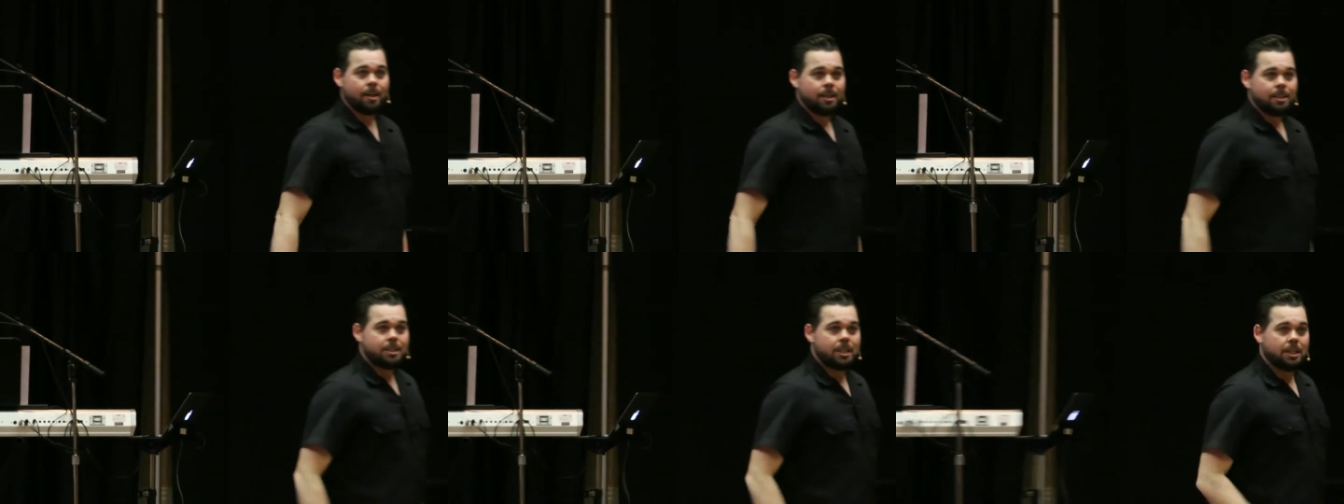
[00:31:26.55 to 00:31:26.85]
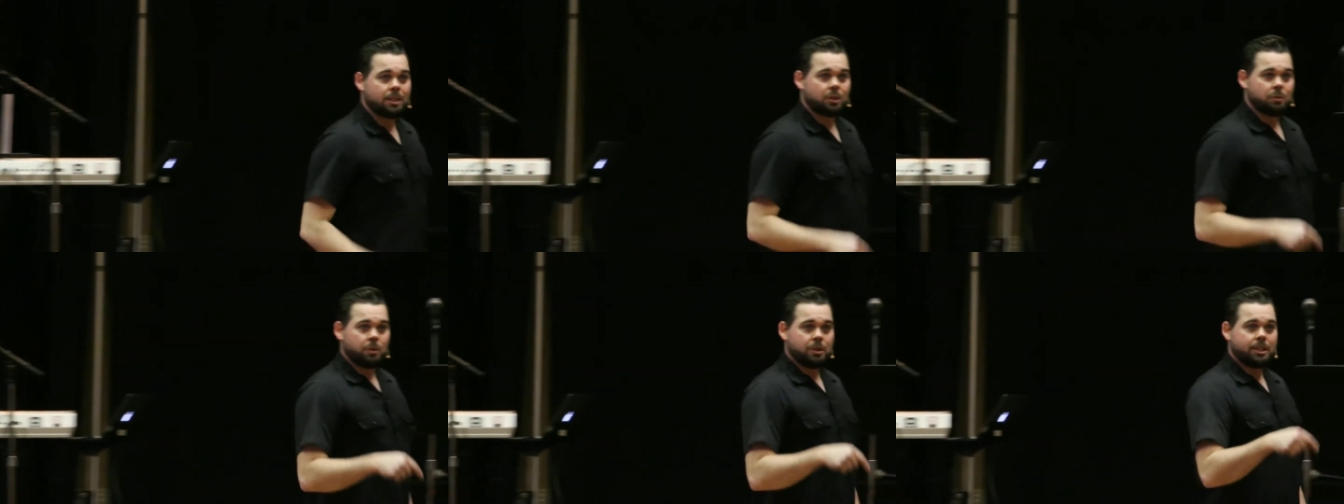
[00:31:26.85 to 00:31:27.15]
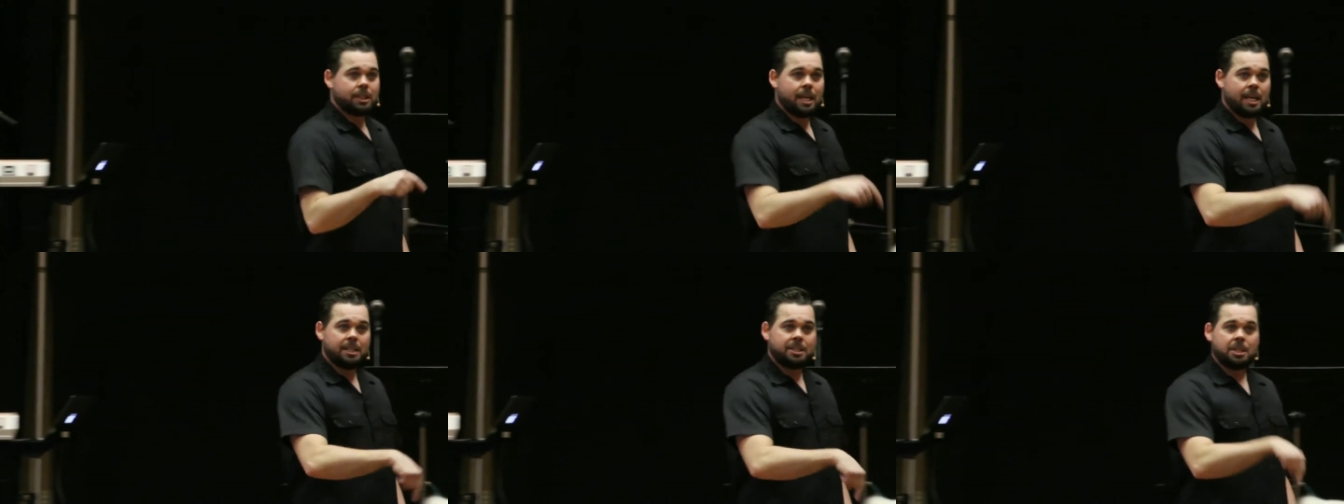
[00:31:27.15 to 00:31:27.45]
Jesus was
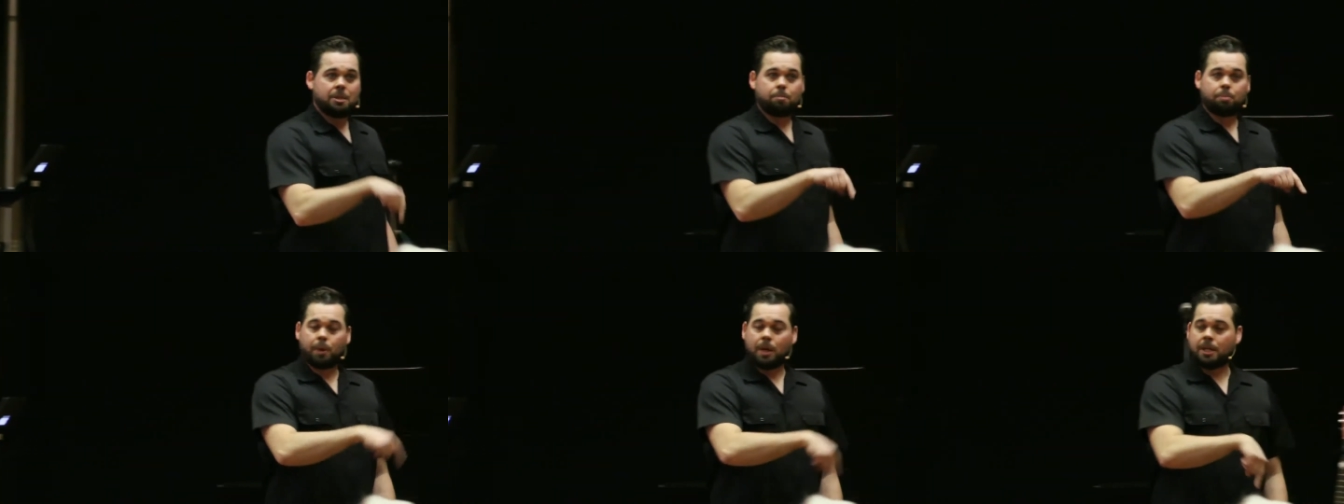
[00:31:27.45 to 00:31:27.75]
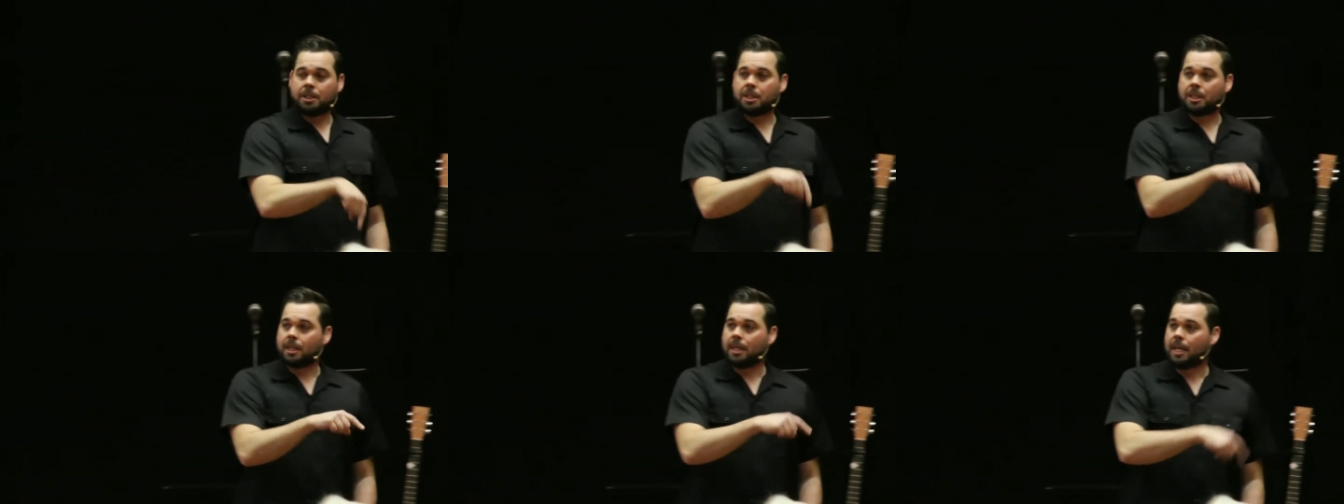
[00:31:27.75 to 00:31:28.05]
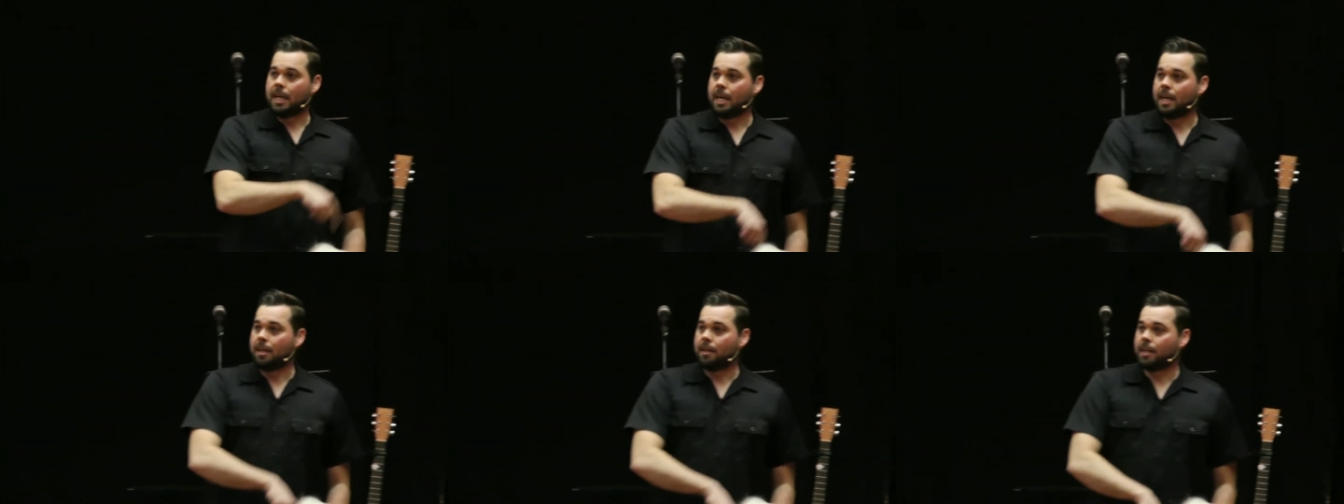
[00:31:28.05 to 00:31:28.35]
teaching, preaching, and
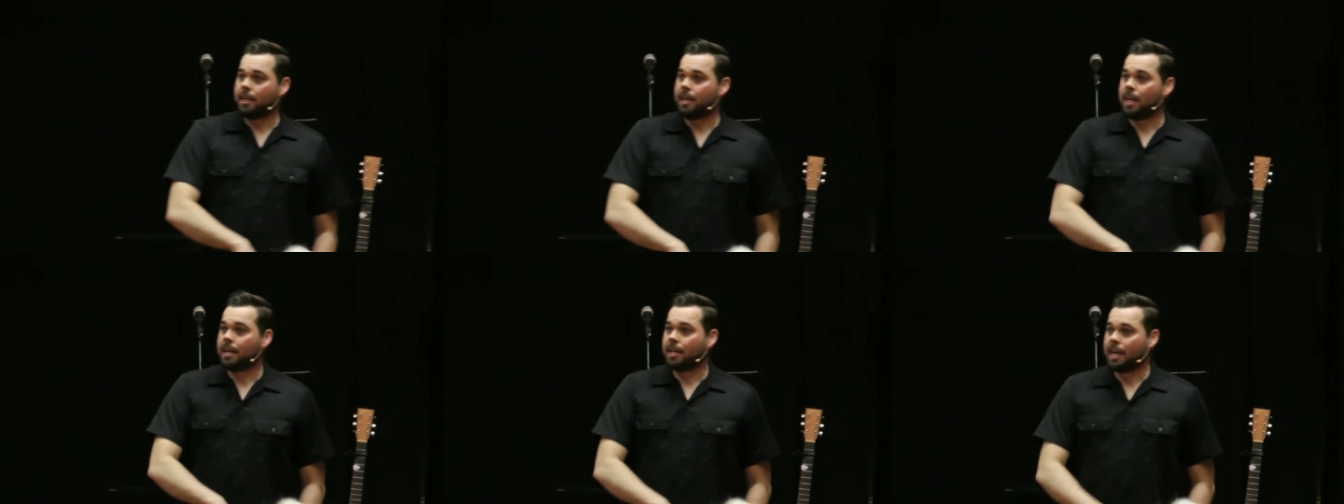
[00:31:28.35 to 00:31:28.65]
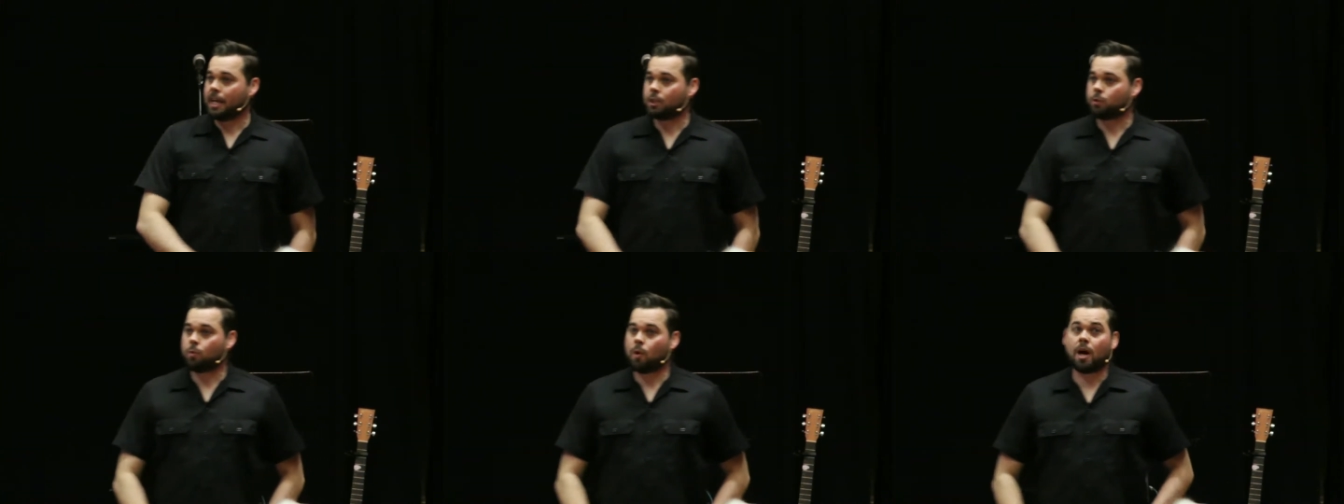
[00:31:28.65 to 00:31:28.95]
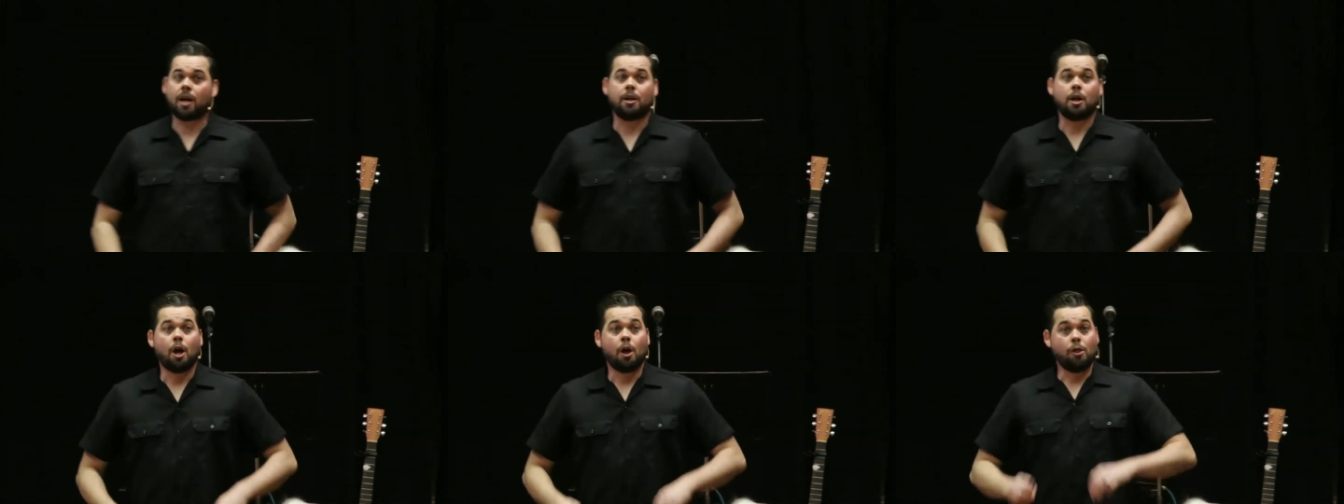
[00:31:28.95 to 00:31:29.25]
healing, and guess
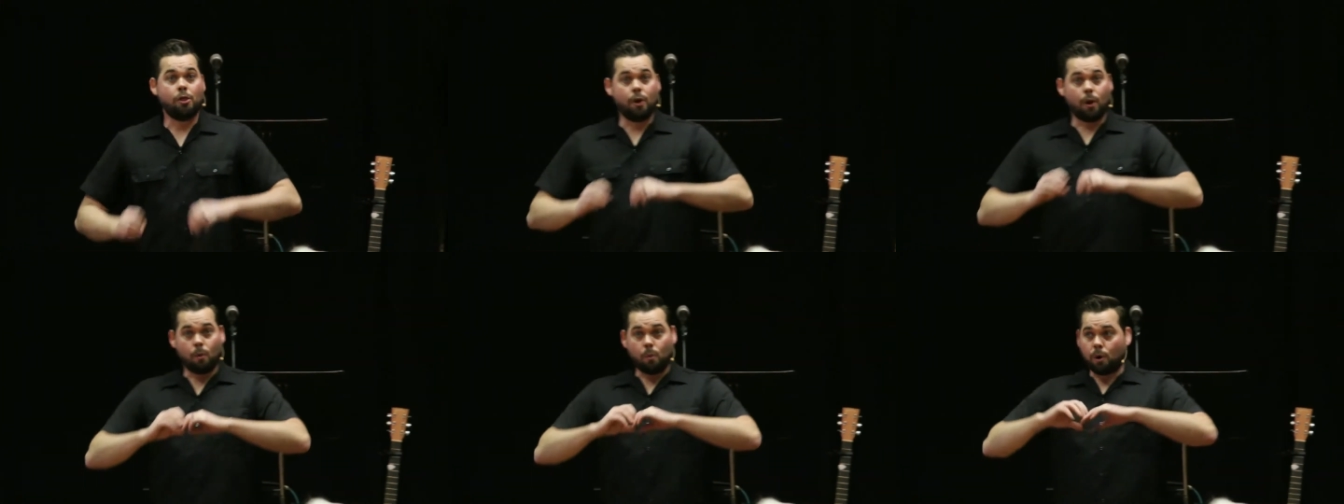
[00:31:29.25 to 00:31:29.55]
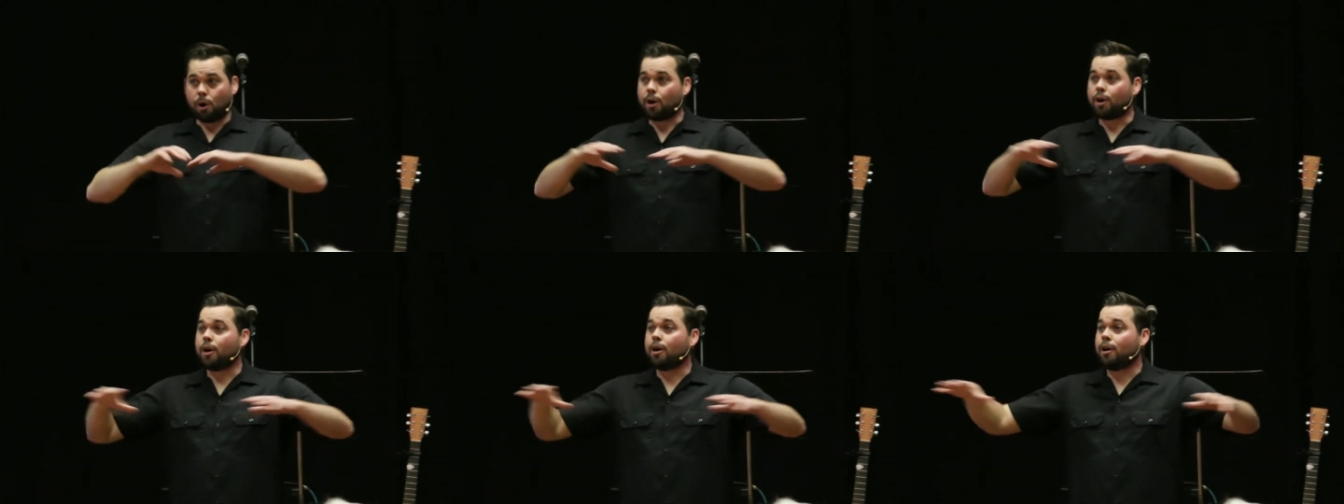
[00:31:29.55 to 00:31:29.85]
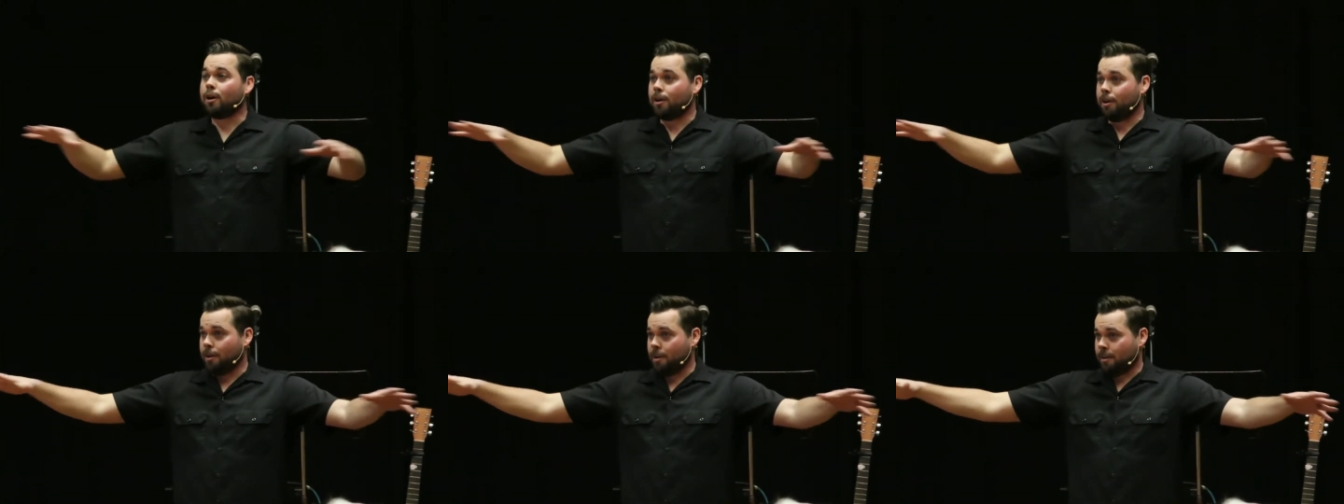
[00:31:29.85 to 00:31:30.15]
what? The
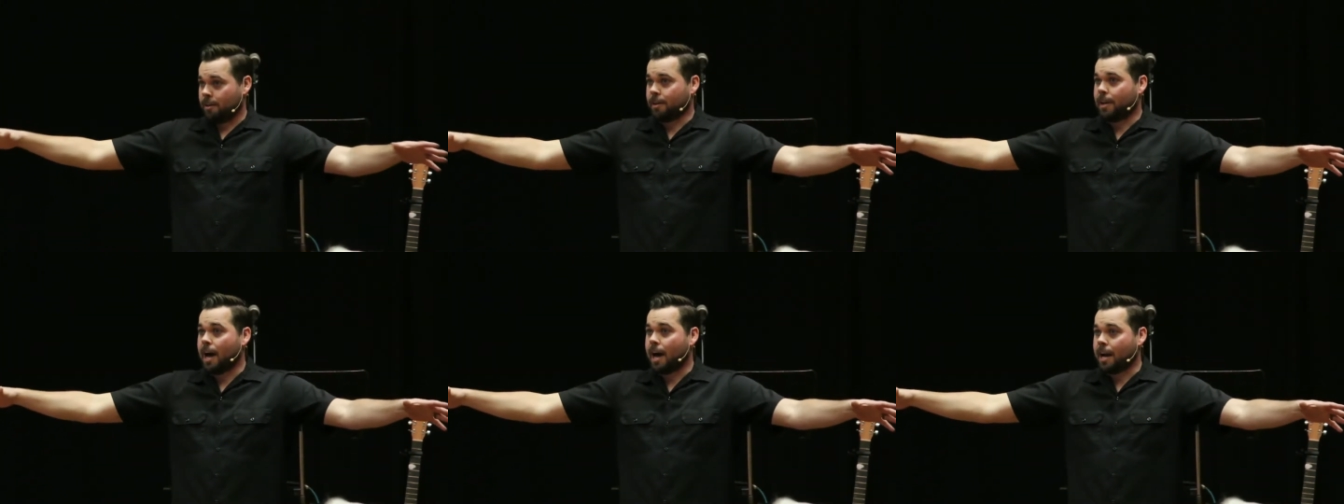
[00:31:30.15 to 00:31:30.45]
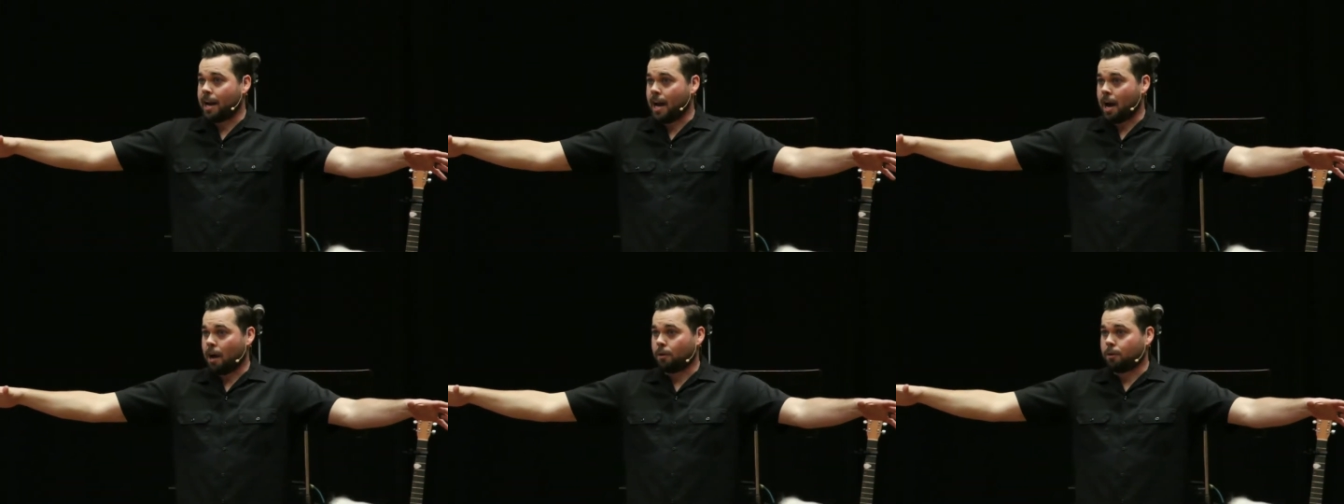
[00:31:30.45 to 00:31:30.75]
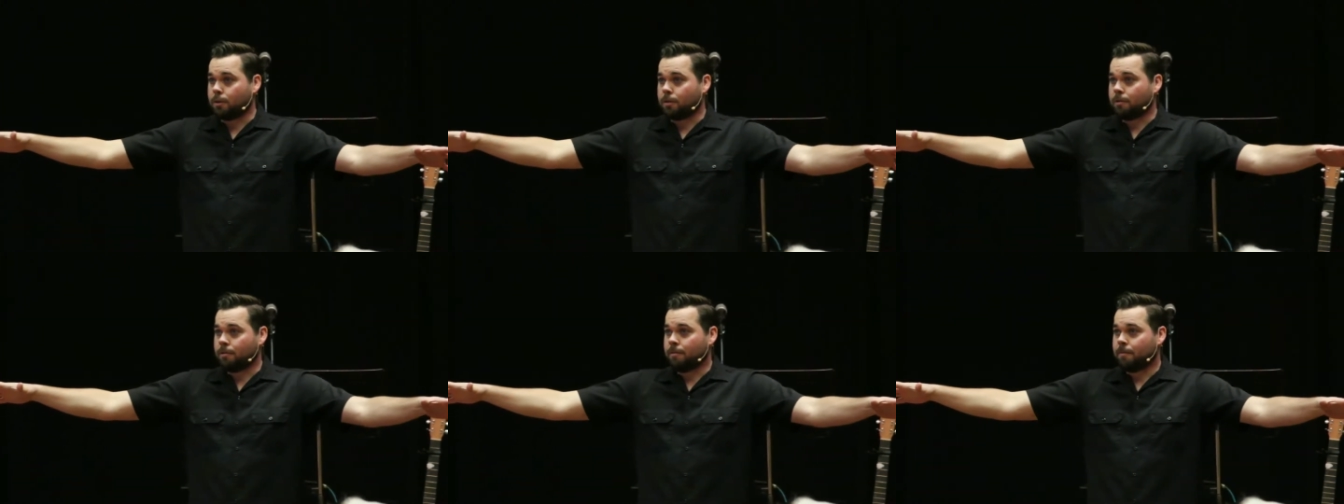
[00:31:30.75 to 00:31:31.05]
word got
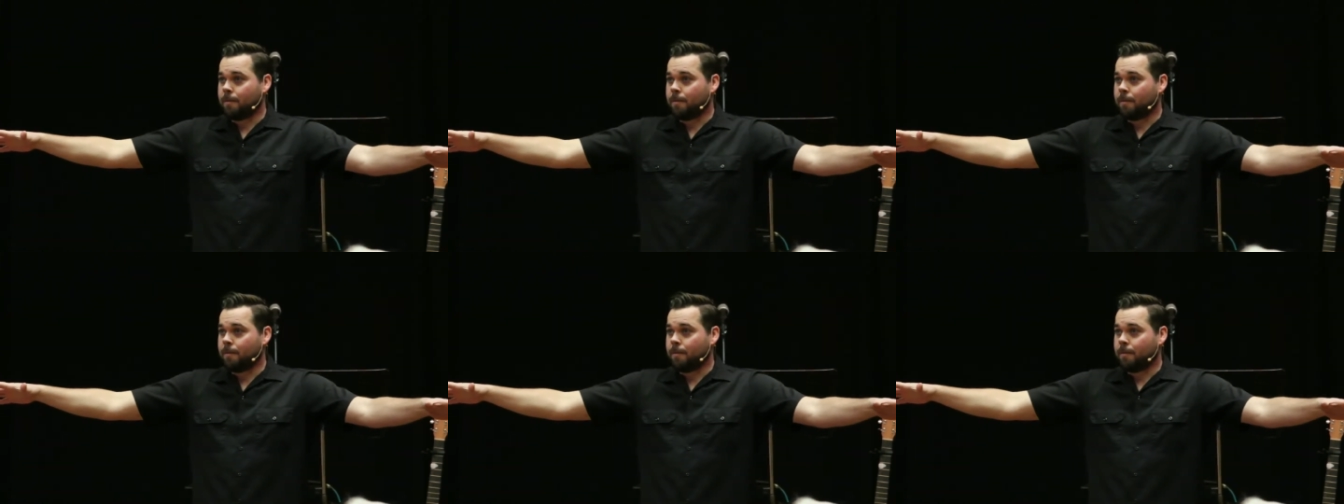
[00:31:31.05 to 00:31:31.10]
out.